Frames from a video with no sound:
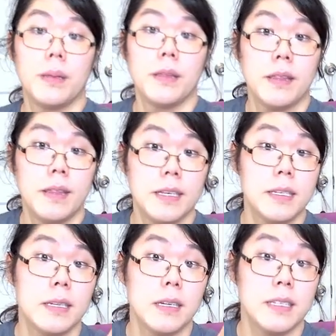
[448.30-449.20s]
this
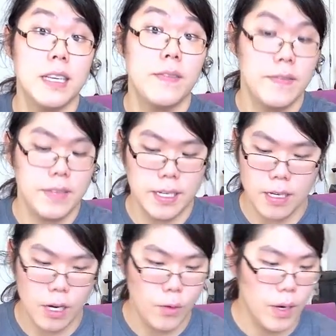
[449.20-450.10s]
is on T15
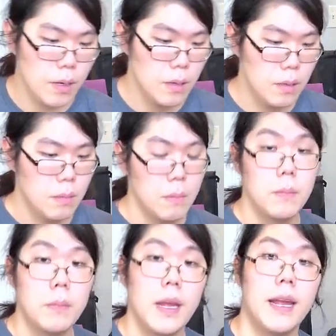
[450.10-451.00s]
hardware,
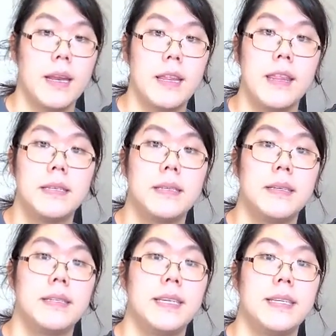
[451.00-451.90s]
and this is a
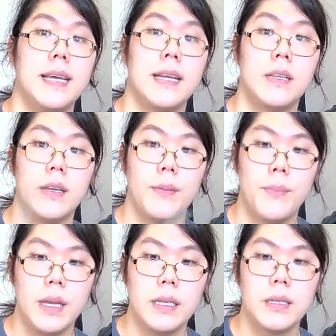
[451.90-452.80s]
T10
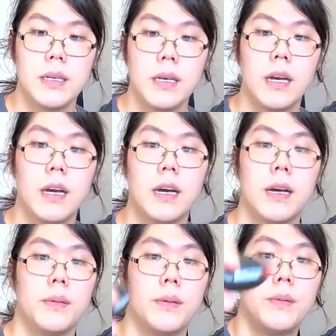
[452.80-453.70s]
bit.
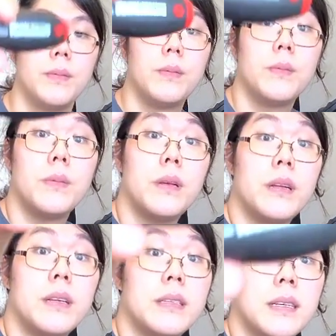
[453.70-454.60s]

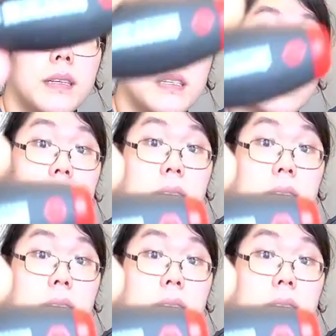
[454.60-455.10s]
Let's see, it should say